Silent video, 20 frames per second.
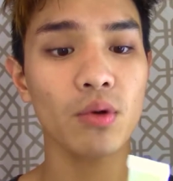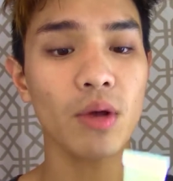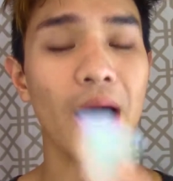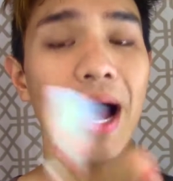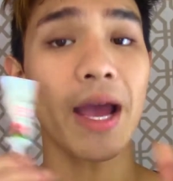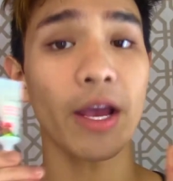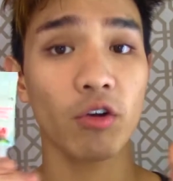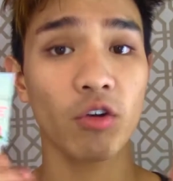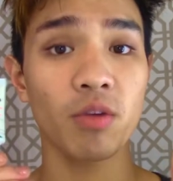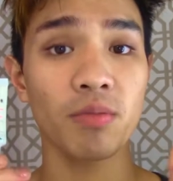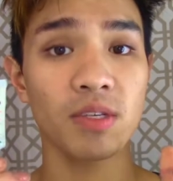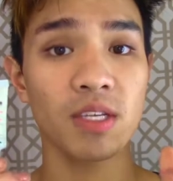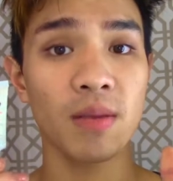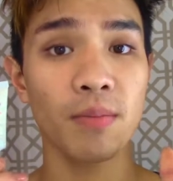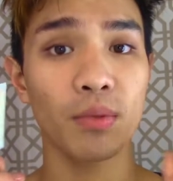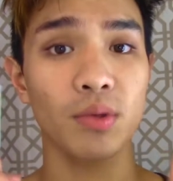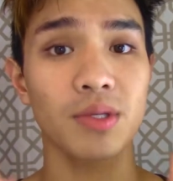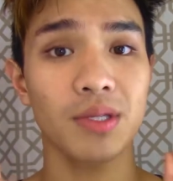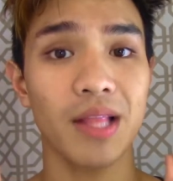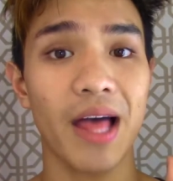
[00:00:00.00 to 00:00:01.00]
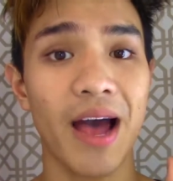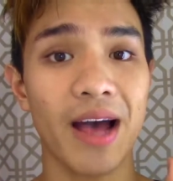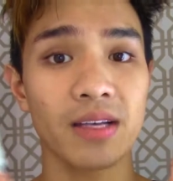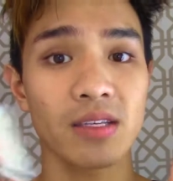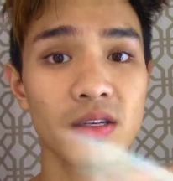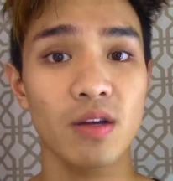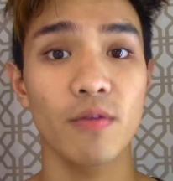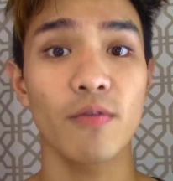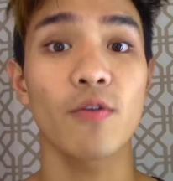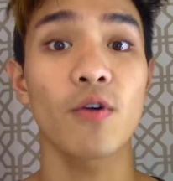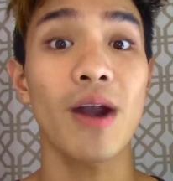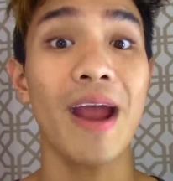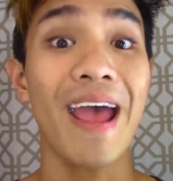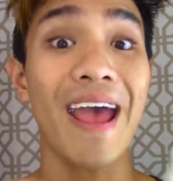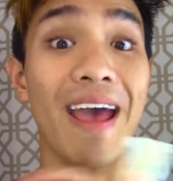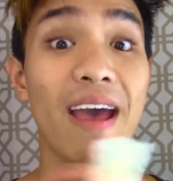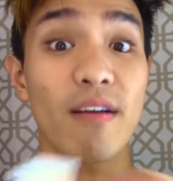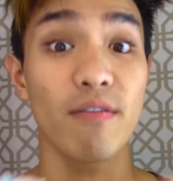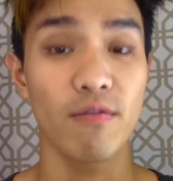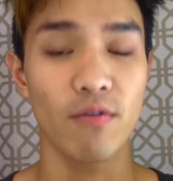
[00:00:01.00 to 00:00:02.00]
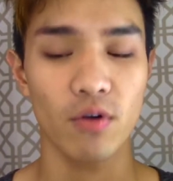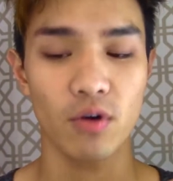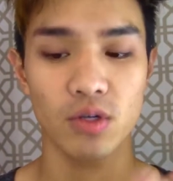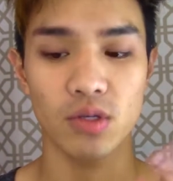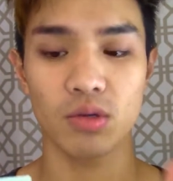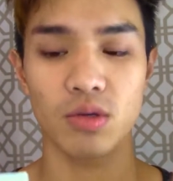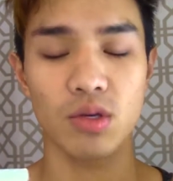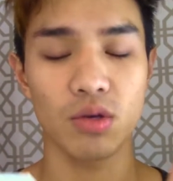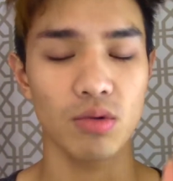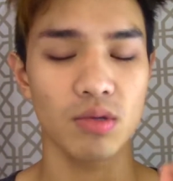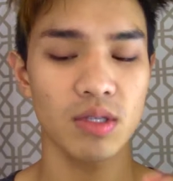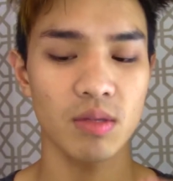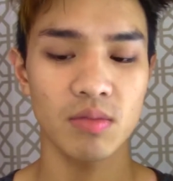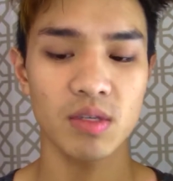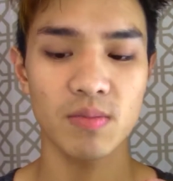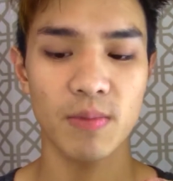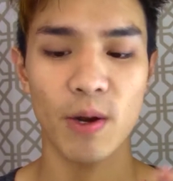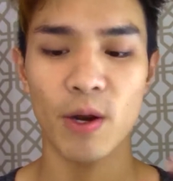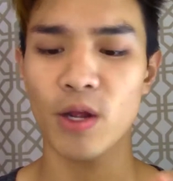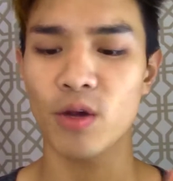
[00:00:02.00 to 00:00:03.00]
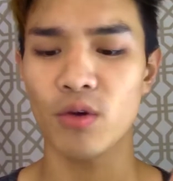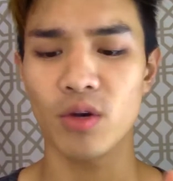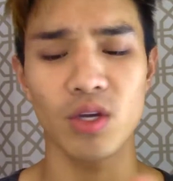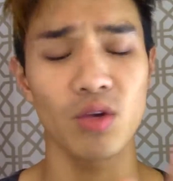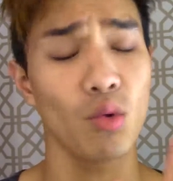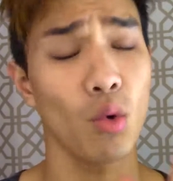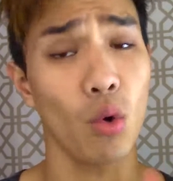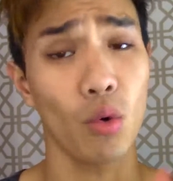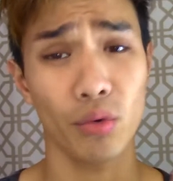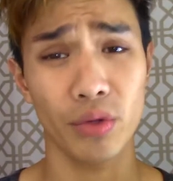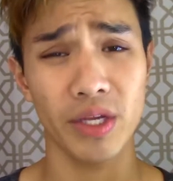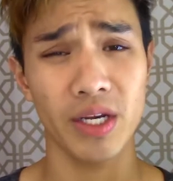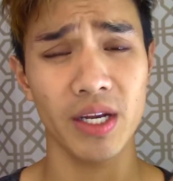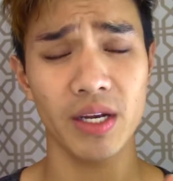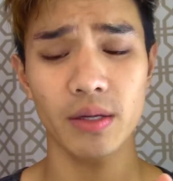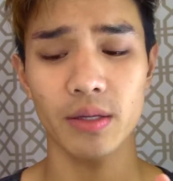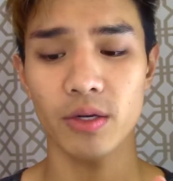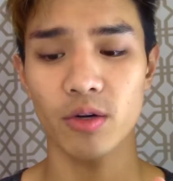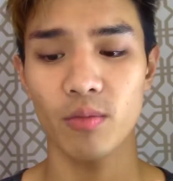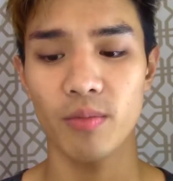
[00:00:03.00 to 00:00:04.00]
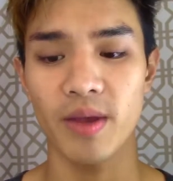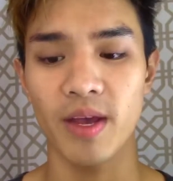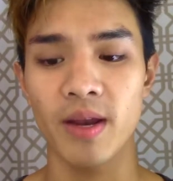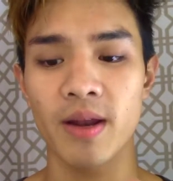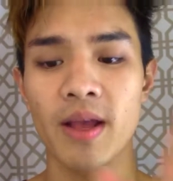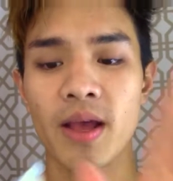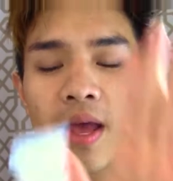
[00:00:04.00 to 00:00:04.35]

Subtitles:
Eye cream samples last forever, so use them sparingly. You only need a little bit.